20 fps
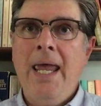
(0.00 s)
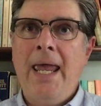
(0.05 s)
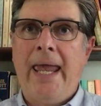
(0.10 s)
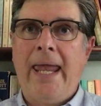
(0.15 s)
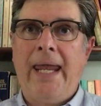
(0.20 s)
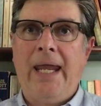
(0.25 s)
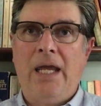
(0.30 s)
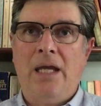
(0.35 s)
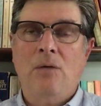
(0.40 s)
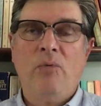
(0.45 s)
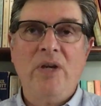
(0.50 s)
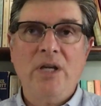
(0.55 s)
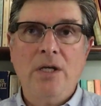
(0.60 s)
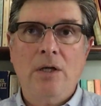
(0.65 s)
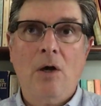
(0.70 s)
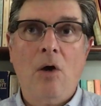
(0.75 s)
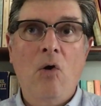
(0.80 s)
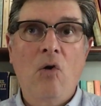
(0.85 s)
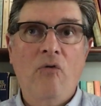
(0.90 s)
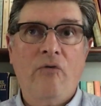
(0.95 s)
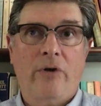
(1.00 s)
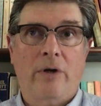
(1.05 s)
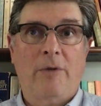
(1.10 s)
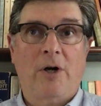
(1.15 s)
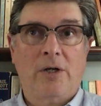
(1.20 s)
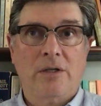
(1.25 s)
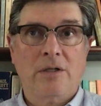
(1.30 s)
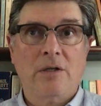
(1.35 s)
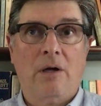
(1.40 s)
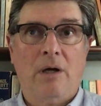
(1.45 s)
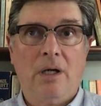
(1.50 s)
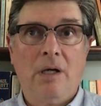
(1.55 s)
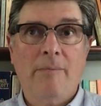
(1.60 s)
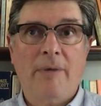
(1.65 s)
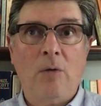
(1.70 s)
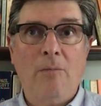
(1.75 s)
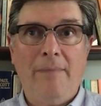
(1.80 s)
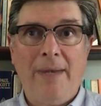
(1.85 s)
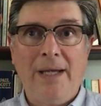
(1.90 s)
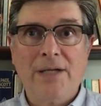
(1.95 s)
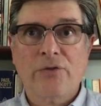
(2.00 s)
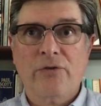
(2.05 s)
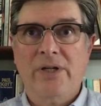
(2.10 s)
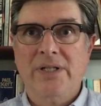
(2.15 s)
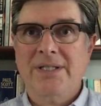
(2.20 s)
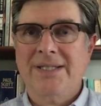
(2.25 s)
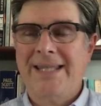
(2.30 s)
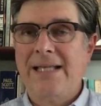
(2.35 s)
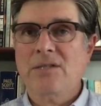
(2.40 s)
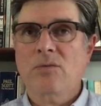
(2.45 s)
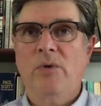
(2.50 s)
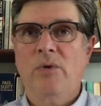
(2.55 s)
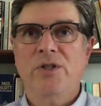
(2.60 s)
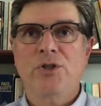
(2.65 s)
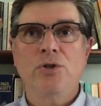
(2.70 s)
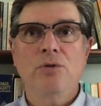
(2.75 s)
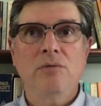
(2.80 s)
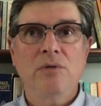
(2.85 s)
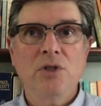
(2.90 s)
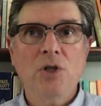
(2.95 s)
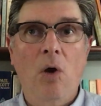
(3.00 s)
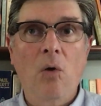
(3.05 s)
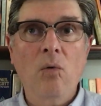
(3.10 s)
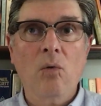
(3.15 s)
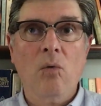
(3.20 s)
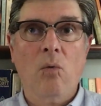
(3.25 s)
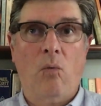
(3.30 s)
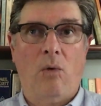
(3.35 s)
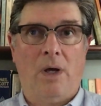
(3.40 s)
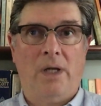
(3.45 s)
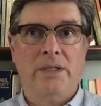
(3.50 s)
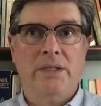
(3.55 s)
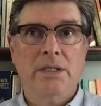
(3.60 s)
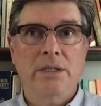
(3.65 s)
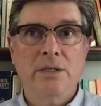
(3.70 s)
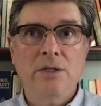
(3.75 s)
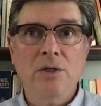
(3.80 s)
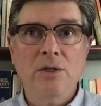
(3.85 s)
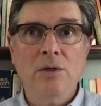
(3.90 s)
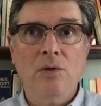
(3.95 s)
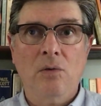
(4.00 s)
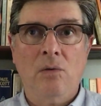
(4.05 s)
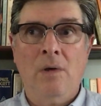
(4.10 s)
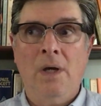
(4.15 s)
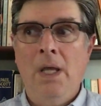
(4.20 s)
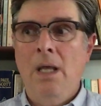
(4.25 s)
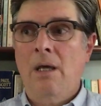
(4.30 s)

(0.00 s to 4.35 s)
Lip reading: And we know from our talk about metrics, that's what you don't want to do.